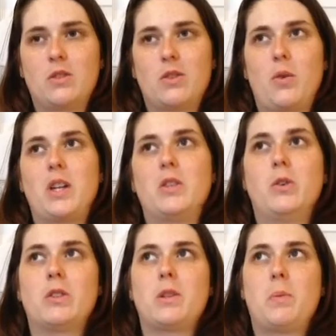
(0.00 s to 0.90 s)
so I
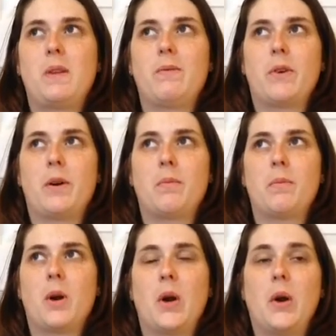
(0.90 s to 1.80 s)
took something
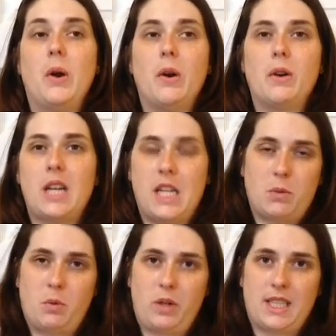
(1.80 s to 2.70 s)
from her
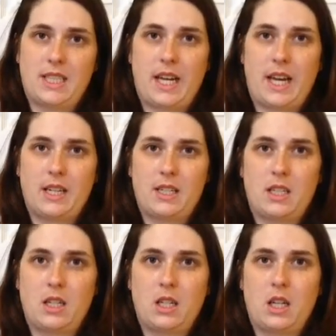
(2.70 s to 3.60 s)
needlepoint stash.